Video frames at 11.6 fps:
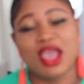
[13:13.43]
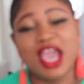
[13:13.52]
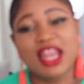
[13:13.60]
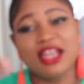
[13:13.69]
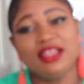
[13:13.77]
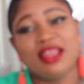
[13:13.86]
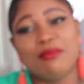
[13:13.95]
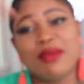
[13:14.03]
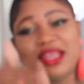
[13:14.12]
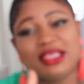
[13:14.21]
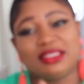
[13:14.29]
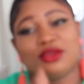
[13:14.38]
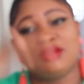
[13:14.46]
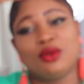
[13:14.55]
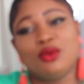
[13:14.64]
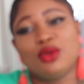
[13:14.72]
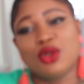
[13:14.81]
And I need a man that's
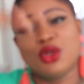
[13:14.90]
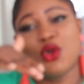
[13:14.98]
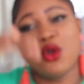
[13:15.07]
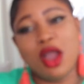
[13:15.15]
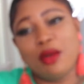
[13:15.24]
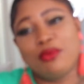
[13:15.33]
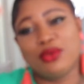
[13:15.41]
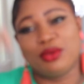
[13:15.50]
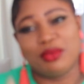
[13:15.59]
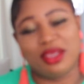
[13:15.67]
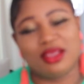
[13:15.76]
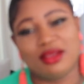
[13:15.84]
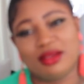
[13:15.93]
going to go up with me.